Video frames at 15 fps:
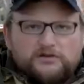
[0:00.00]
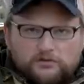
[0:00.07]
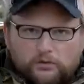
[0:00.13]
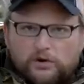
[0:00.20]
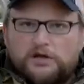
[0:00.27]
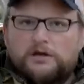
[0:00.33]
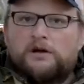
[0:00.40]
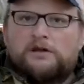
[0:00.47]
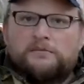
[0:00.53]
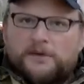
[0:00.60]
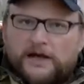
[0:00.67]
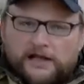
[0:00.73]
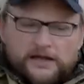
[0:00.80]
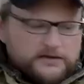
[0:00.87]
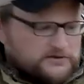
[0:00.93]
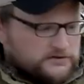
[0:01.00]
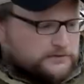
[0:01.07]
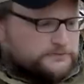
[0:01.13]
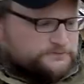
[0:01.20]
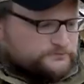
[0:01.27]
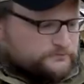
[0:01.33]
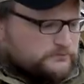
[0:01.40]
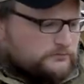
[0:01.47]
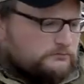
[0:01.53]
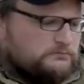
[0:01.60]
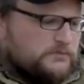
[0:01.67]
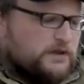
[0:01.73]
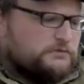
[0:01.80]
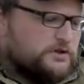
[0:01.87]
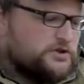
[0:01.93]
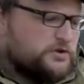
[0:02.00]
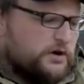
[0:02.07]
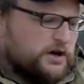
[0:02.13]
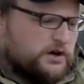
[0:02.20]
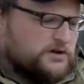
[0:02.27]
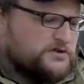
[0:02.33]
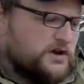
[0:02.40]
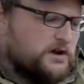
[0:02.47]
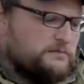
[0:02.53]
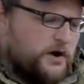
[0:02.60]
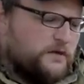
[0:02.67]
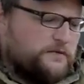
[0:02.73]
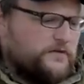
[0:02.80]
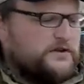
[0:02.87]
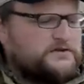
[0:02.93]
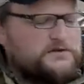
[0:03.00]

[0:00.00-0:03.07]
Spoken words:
sorting on the pellets. The triggers on both of these